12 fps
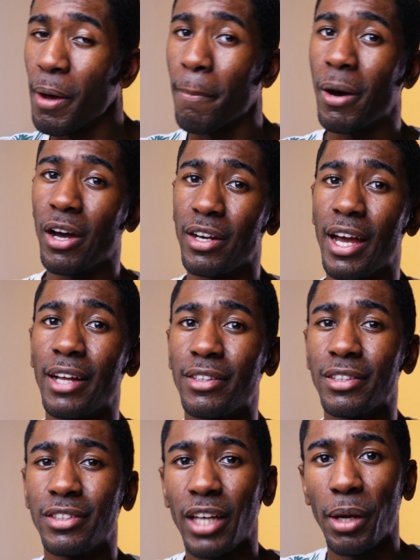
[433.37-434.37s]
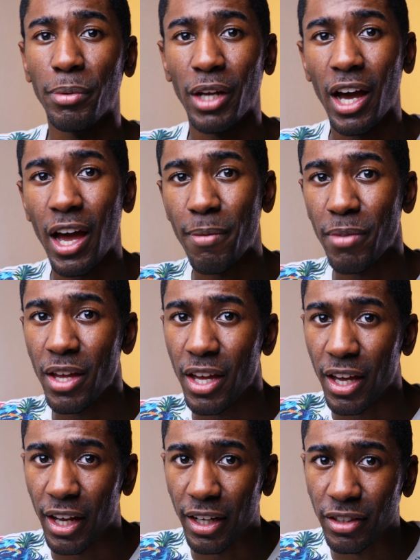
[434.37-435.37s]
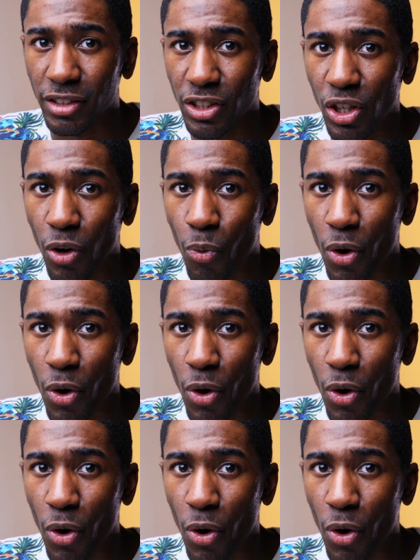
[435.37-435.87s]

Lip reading: but at the same time it still